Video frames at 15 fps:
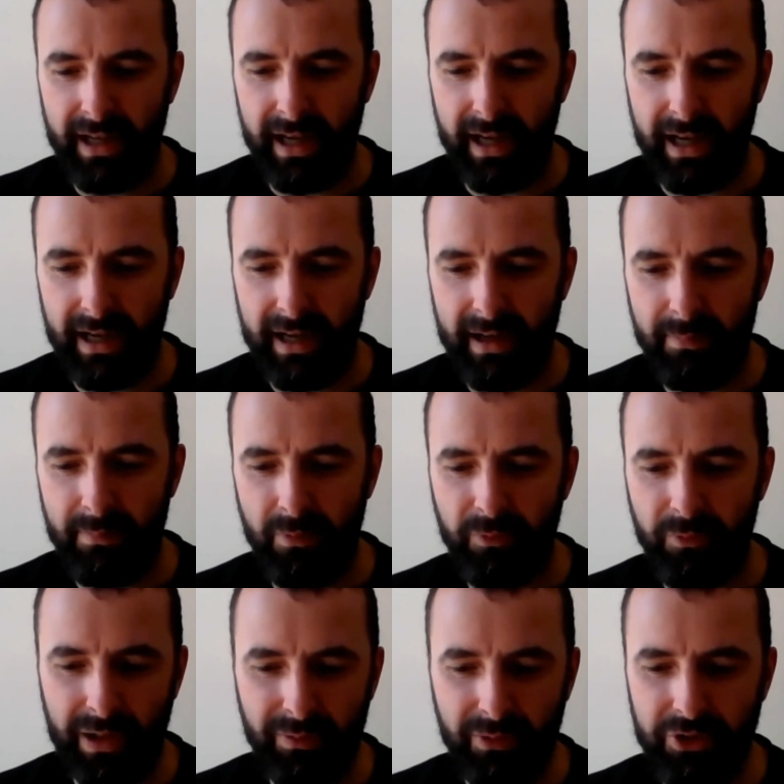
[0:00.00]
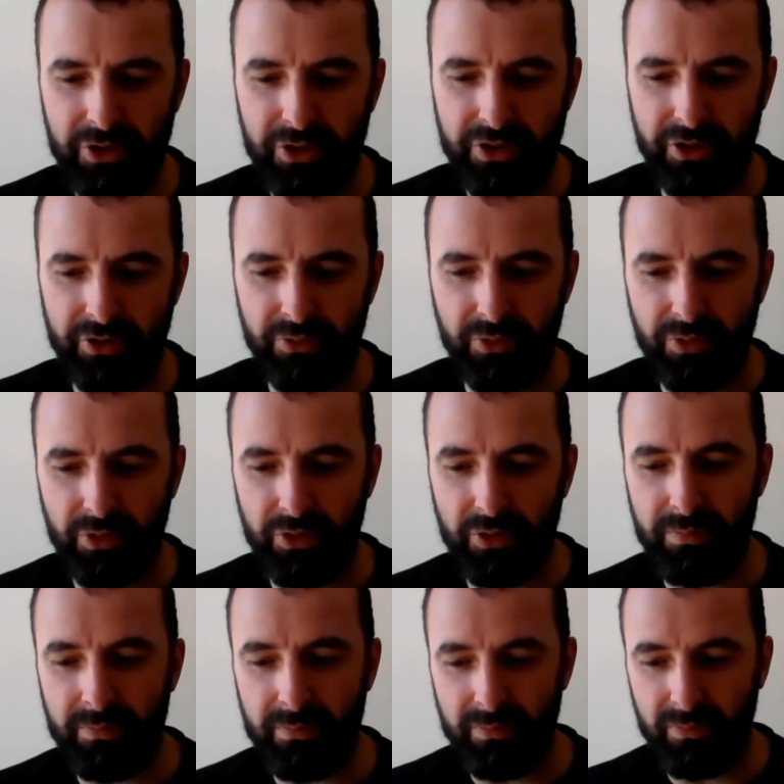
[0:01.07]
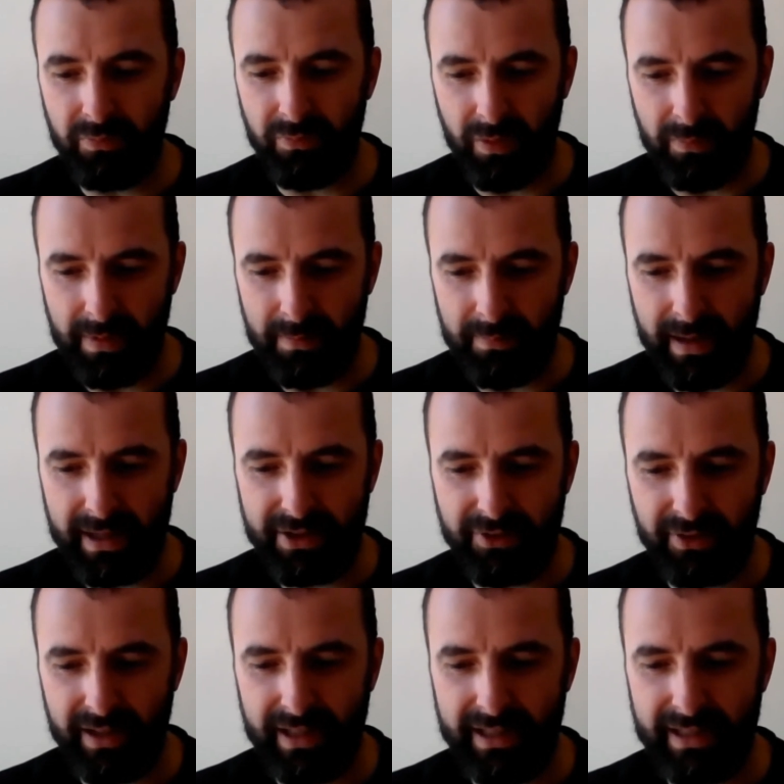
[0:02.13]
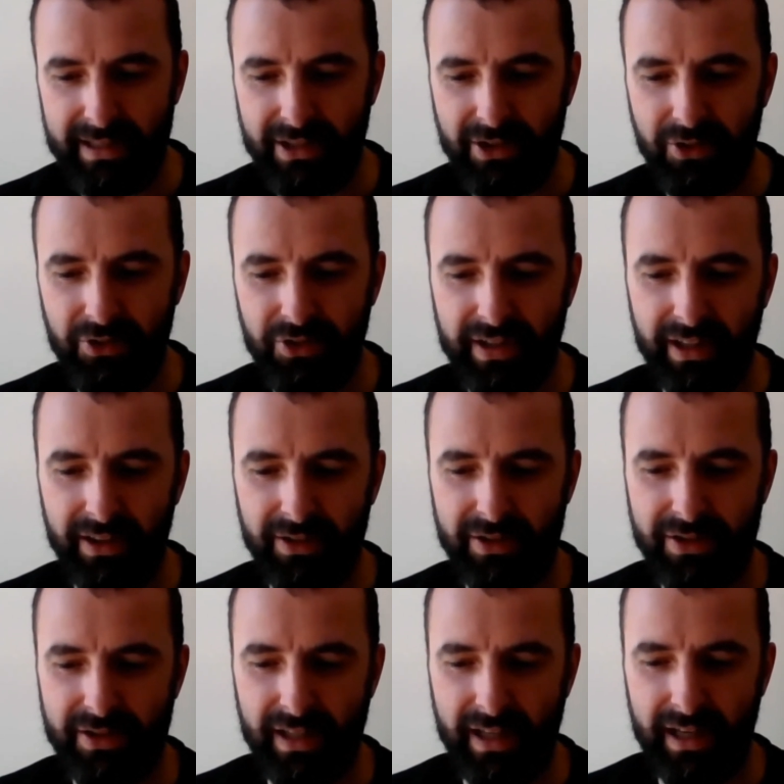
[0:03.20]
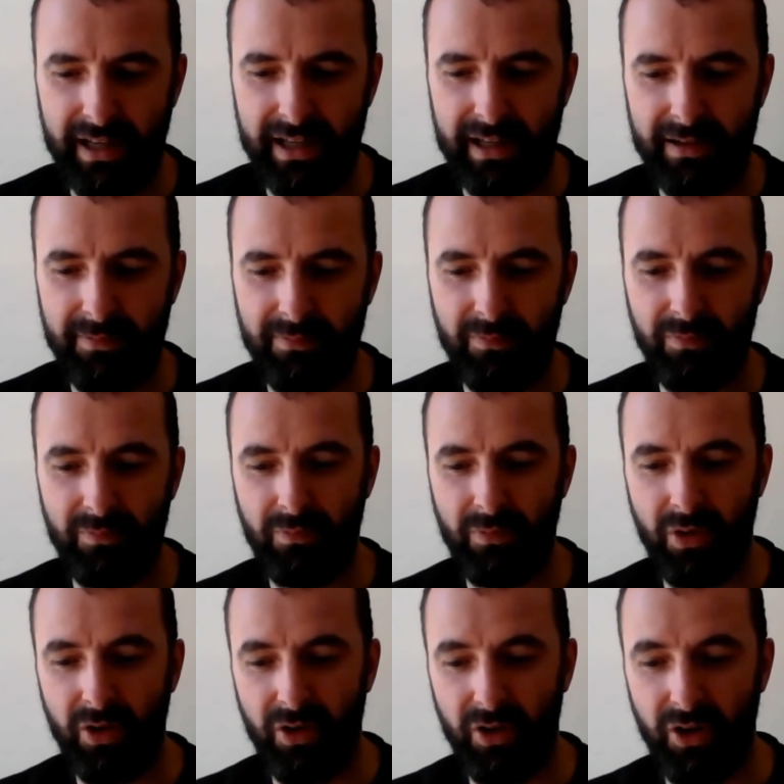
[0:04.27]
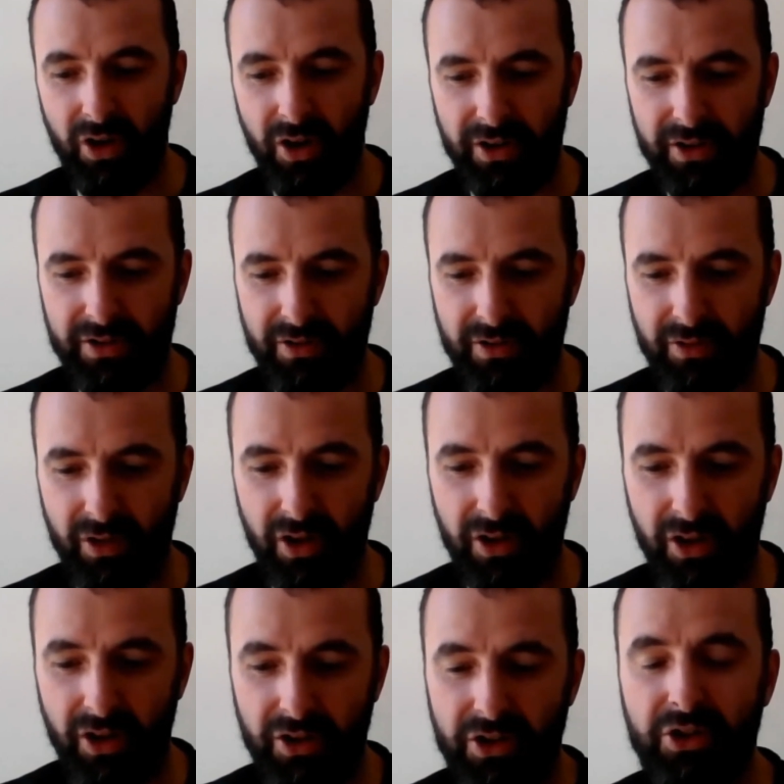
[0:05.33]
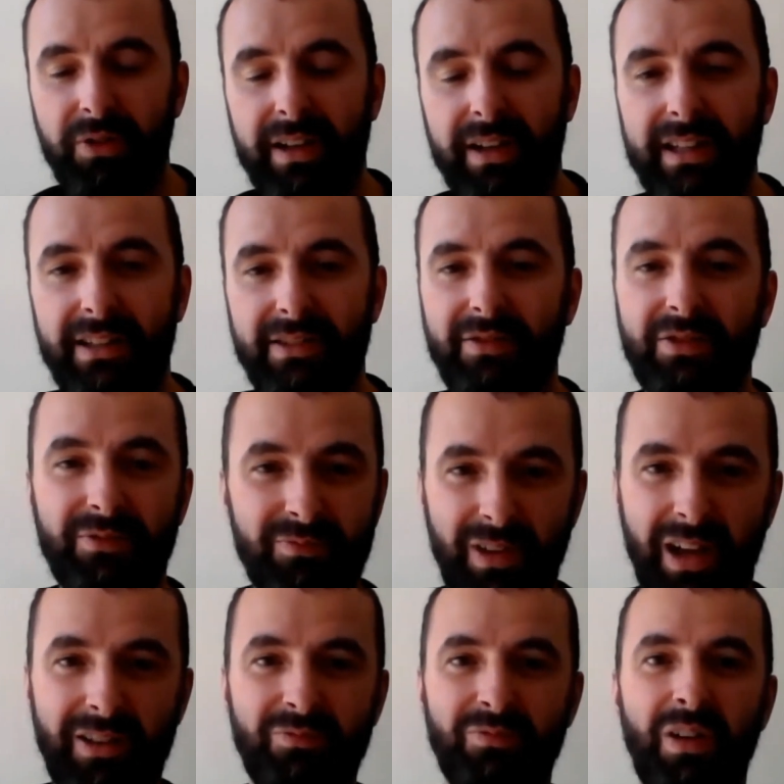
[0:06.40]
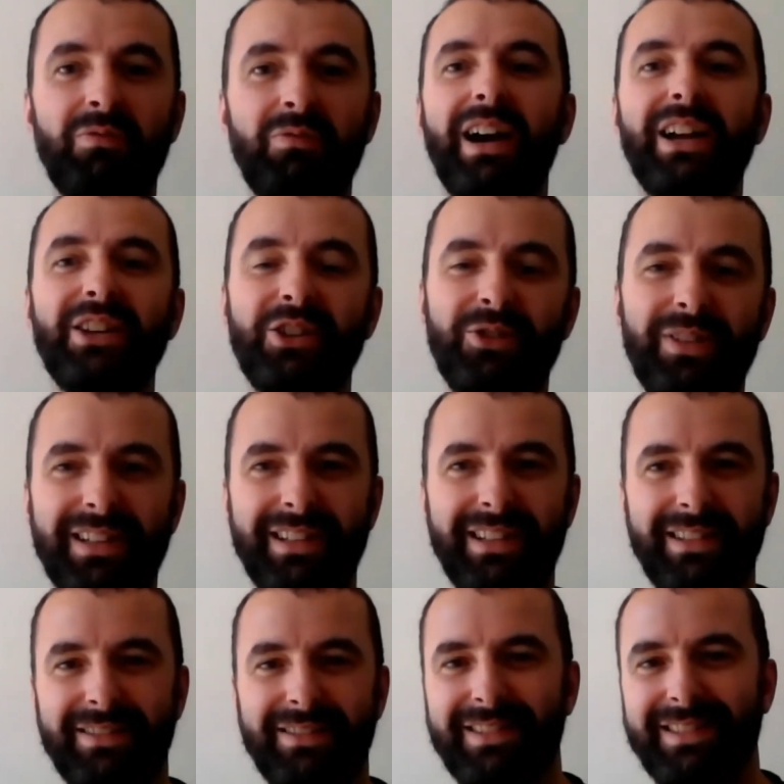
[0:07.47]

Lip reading: For anyone who does not know what Mittmaster is, could you tell us how you created it and why you created it?